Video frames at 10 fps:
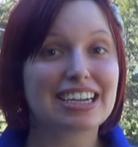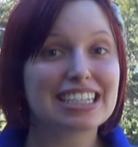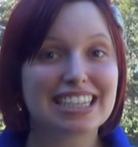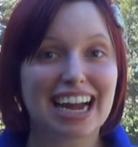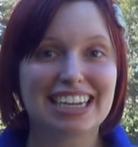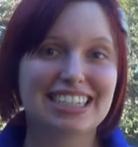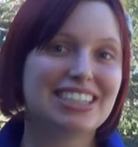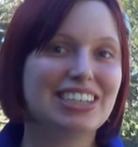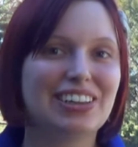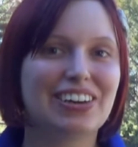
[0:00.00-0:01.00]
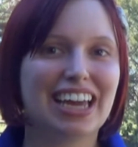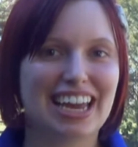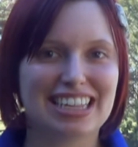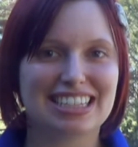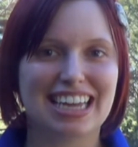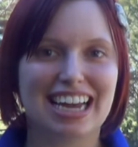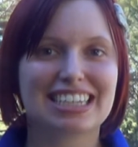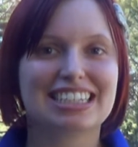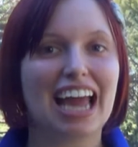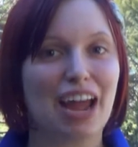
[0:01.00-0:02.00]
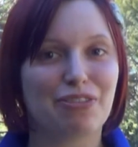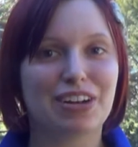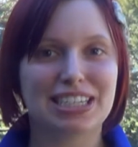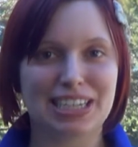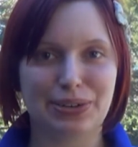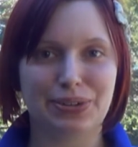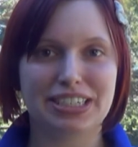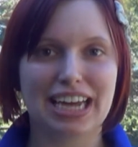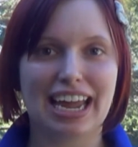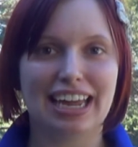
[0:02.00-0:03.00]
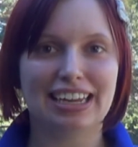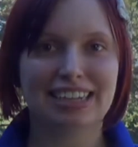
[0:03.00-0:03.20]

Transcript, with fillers: are scientists who look at insects every single day?